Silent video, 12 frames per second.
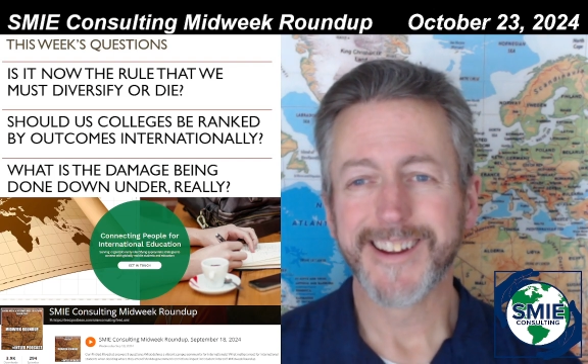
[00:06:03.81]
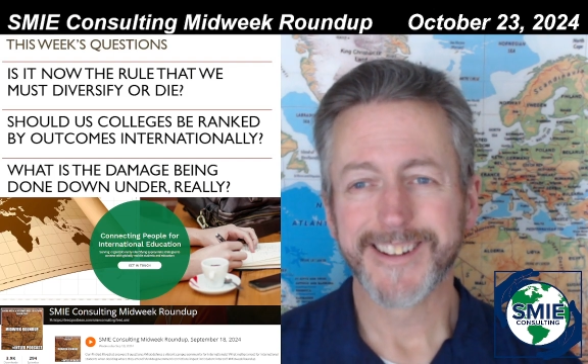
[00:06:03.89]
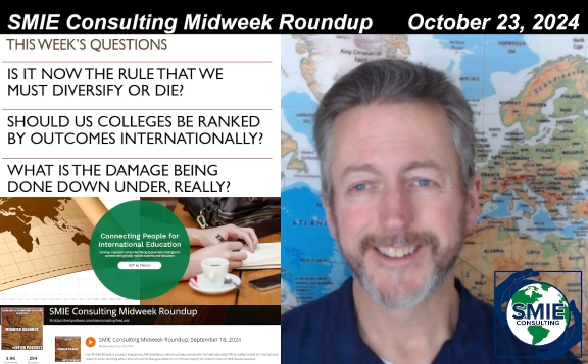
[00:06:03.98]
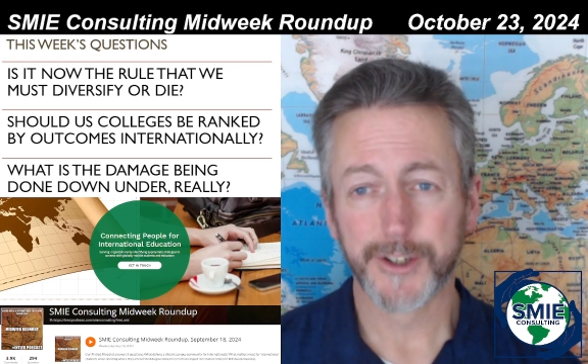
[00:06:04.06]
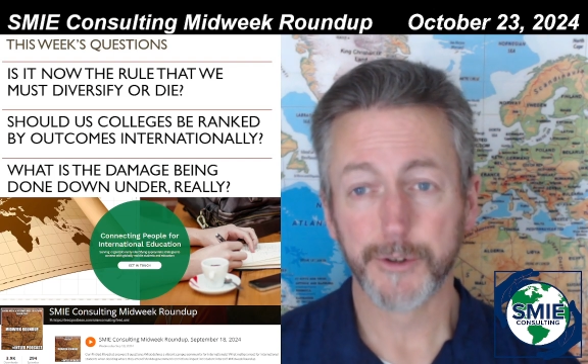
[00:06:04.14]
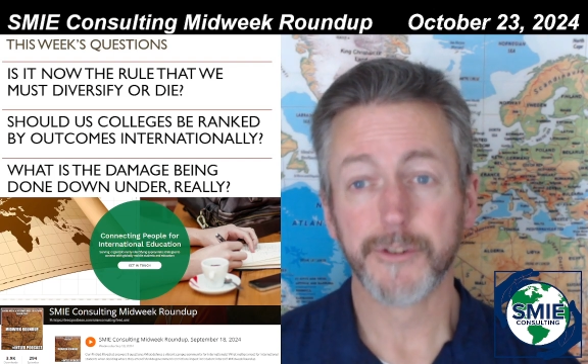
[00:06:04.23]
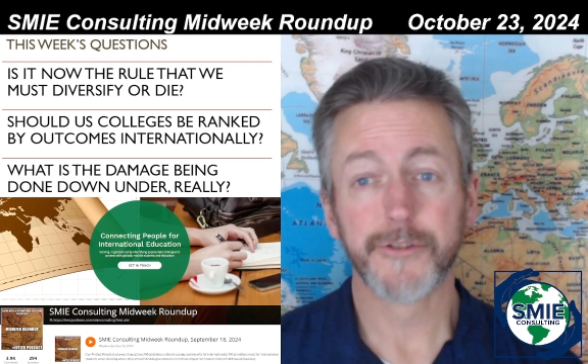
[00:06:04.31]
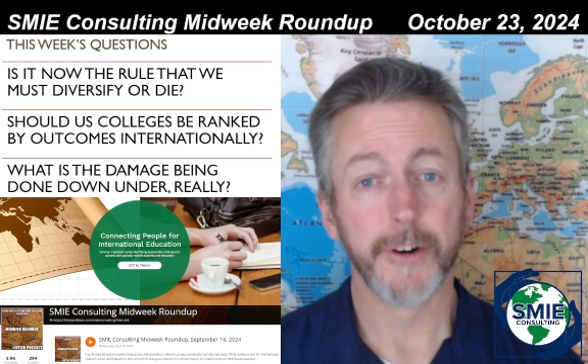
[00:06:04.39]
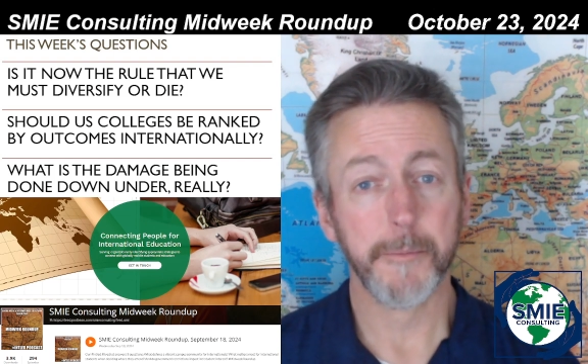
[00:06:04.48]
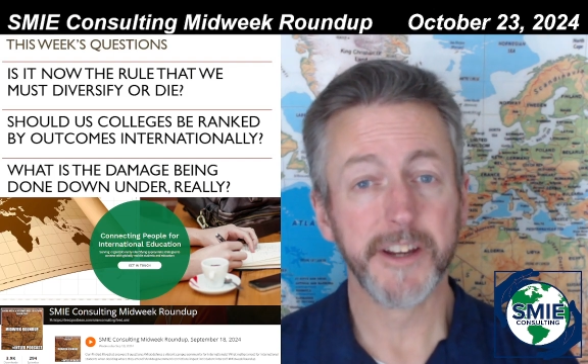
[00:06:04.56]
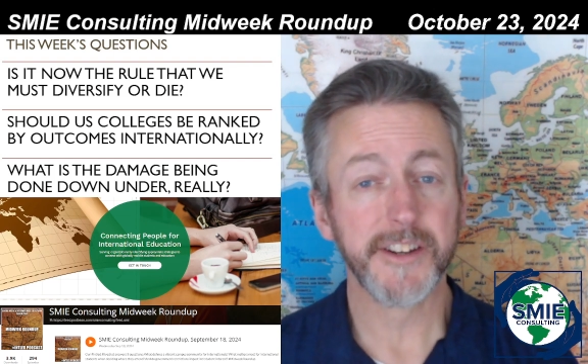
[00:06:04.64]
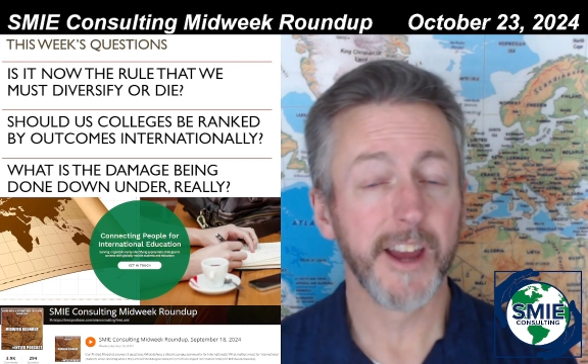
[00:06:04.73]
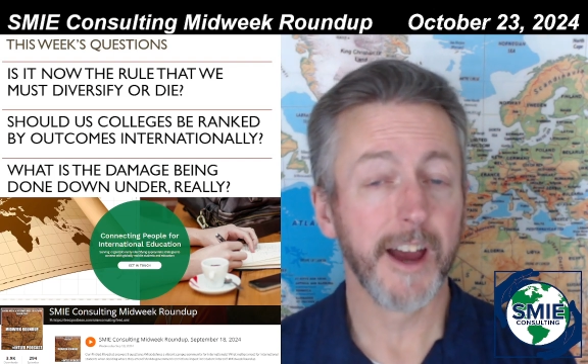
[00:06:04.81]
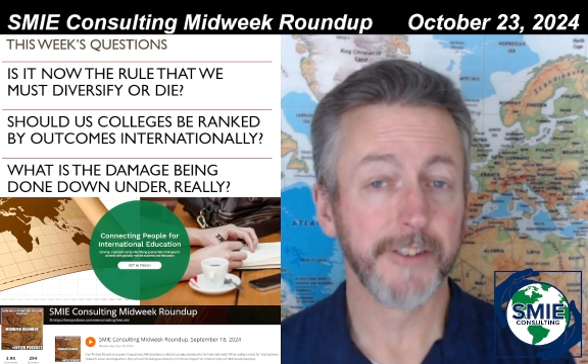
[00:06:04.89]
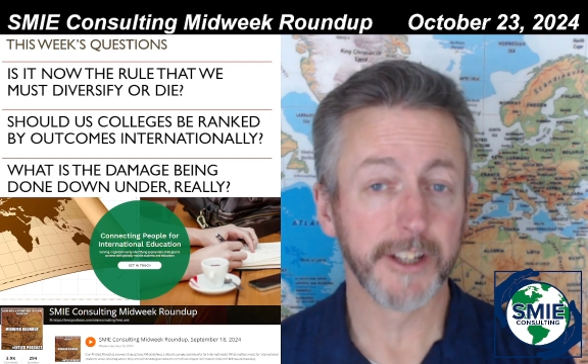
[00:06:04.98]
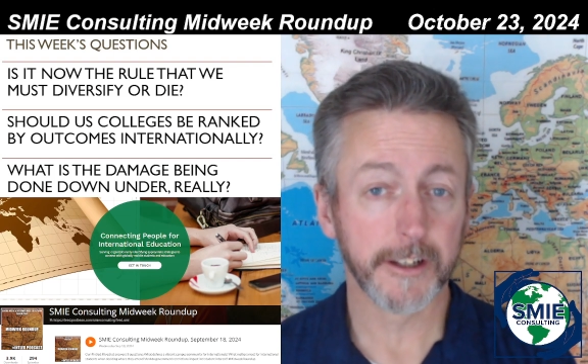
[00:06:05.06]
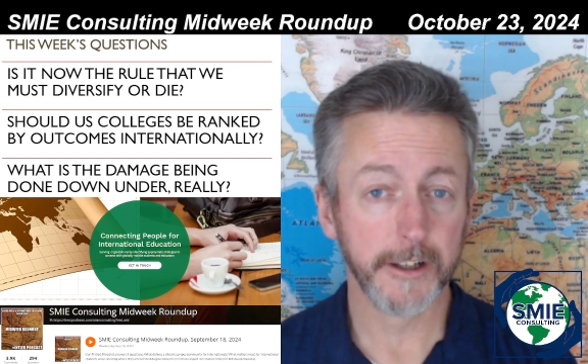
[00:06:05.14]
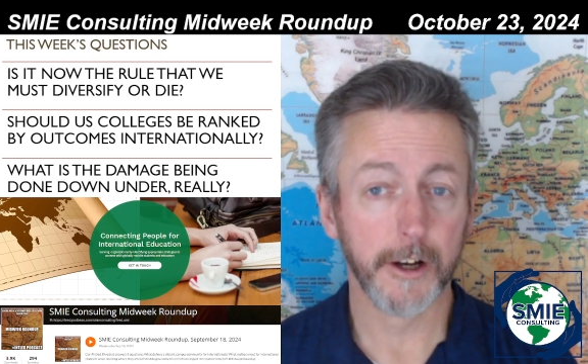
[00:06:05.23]
students from India having
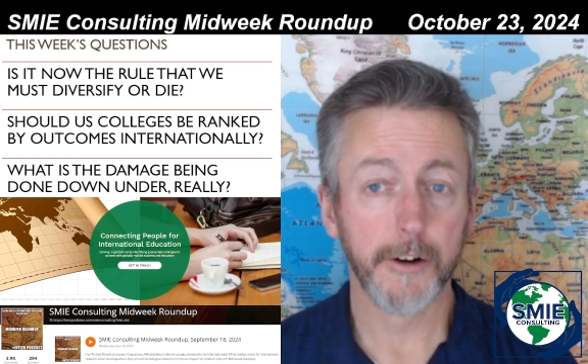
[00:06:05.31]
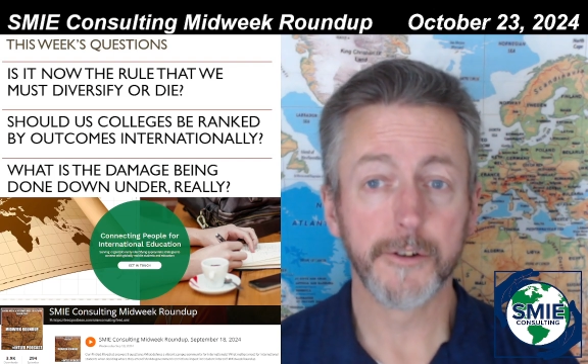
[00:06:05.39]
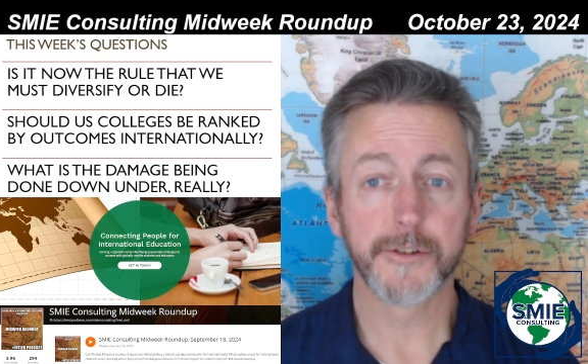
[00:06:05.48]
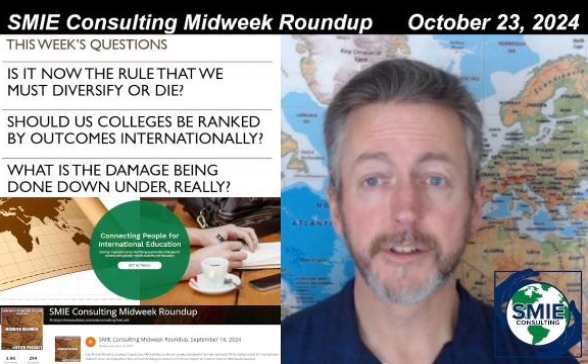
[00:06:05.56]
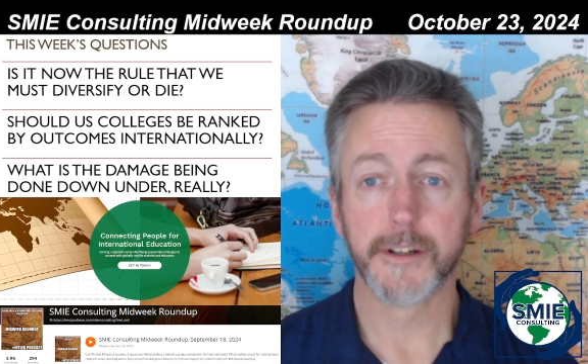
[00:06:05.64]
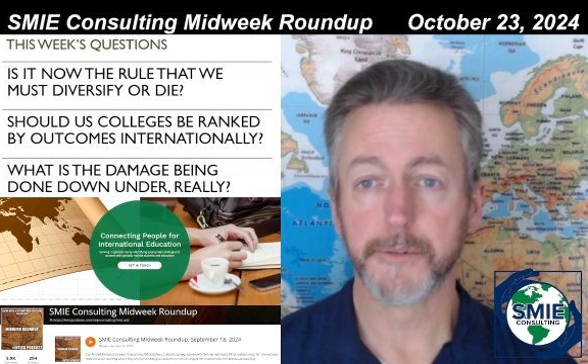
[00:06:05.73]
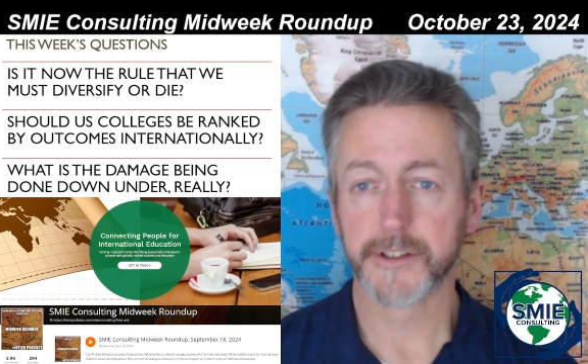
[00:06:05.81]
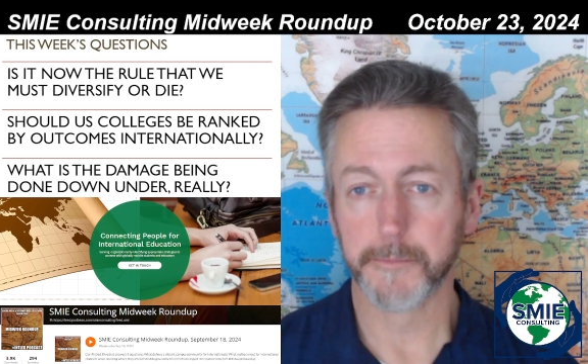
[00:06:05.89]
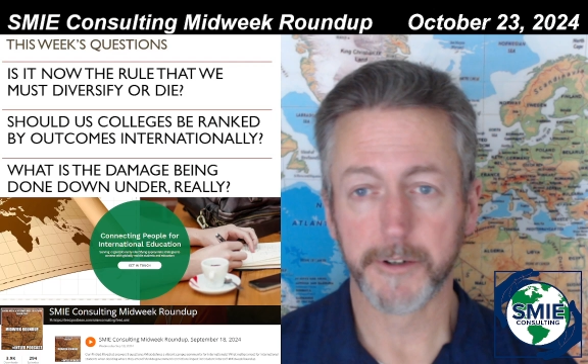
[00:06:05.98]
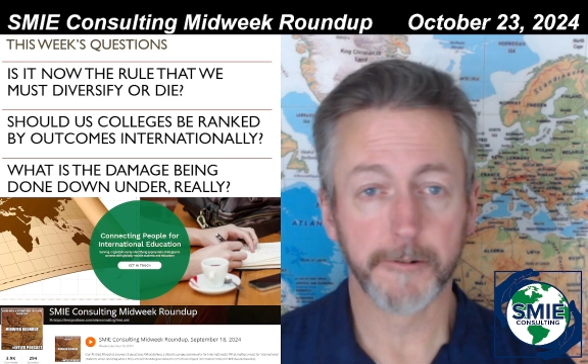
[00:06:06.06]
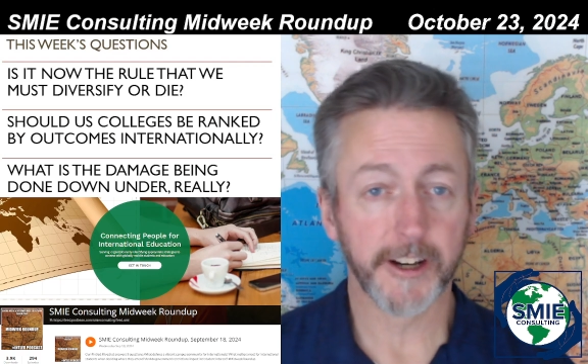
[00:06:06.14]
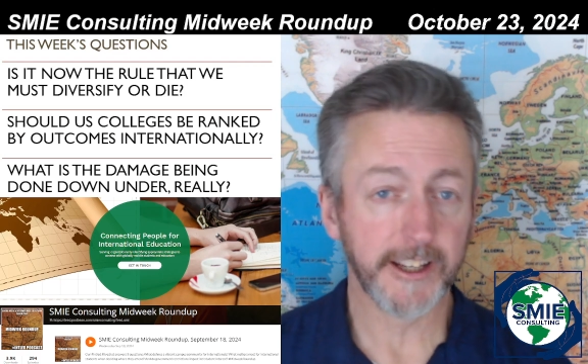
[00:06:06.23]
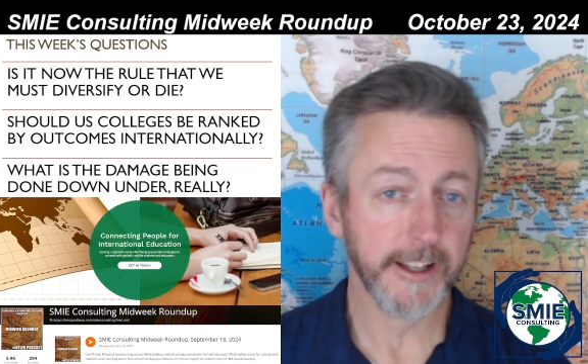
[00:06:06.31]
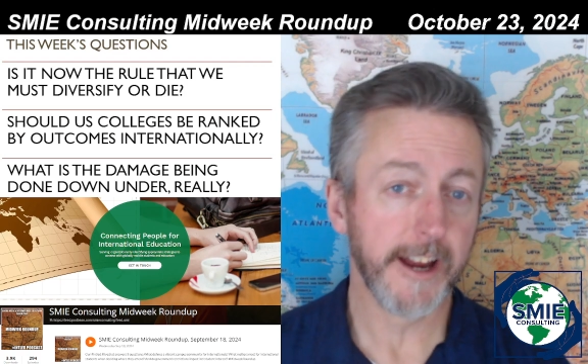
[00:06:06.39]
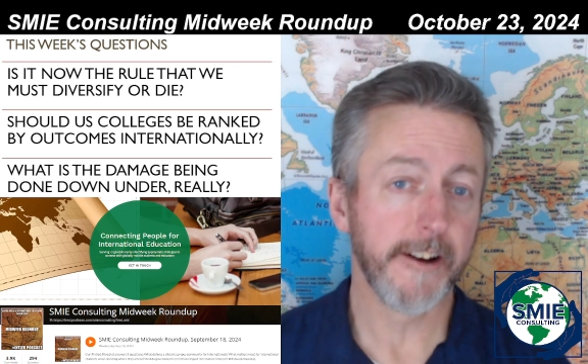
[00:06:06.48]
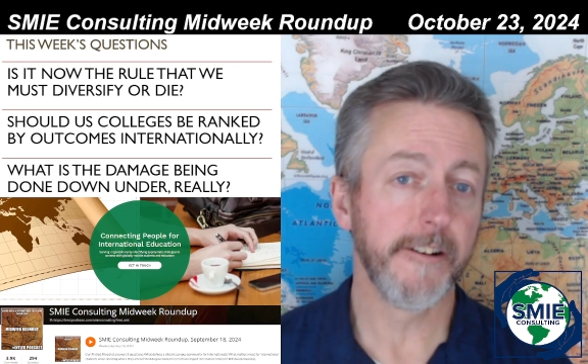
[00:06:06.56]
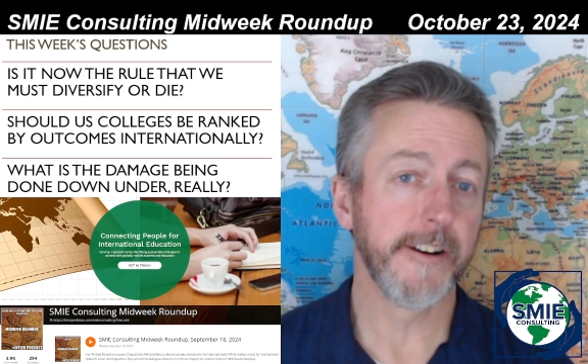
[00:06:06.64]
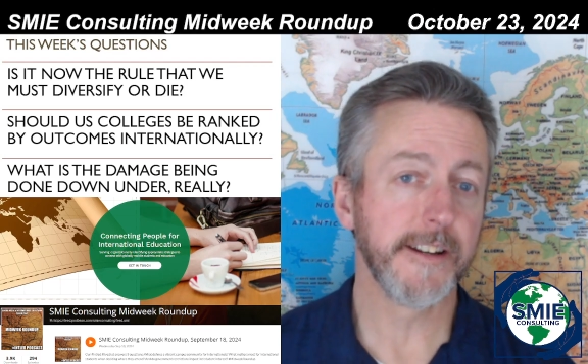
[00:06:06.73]
to close. There were some
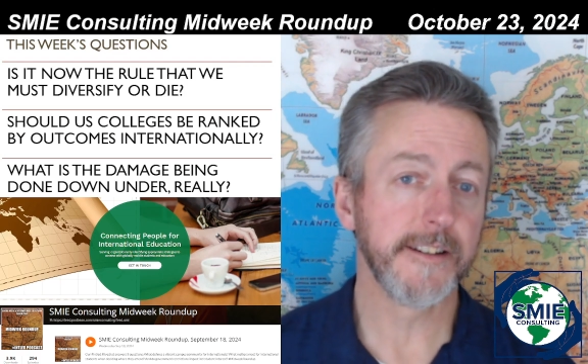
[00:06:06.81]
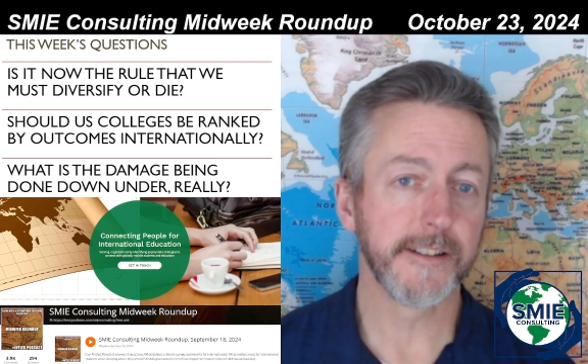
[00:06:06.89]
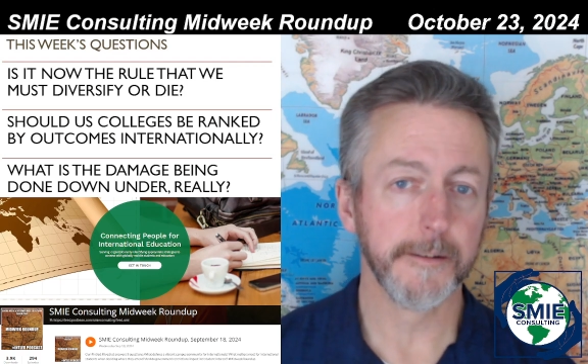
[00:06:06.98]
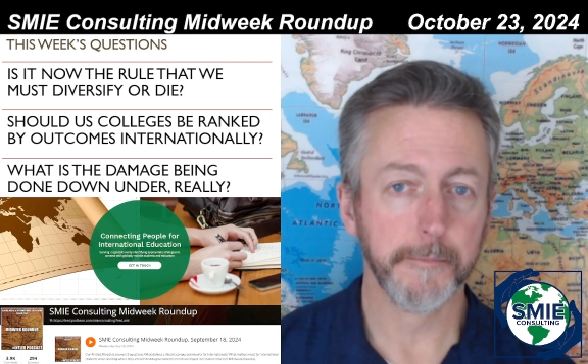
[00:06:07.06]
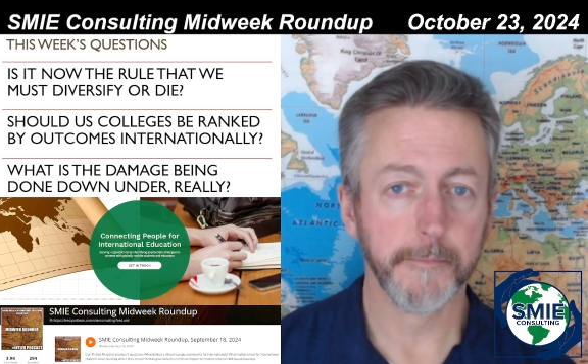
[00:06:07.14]
irregularities,